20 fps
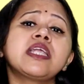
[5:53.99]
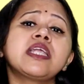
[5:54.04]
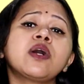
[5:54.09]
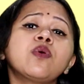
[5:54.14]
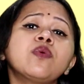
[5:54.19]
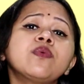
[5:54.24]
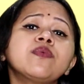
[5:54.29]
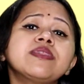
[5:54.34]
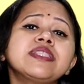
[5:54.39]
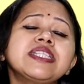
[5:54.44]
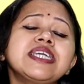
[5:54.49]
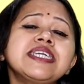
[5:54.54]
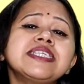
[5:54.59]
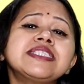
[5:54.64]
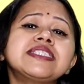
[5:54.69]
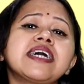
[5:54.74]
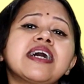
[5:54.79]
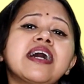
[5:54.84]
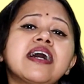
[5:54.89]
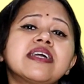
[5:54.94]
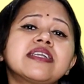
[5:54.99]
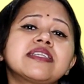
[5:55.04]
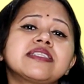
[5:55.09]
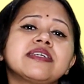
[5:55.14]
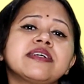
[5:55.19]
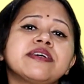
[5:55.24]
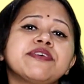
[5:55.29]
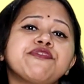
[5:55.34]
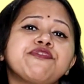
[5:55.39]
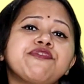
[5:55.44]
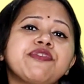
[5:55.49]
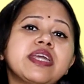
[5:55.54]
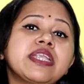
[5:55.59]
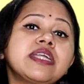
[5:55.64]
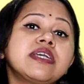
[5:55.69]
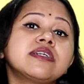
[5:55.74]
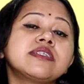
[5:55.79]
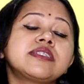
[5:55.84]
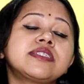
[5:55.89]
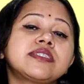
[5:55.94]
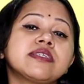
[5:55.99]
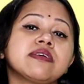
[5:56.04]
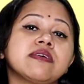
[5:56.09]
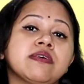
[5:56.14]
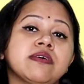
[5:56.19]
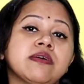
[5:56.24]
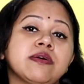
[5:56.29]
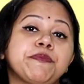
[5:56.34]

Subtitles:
Now these are the various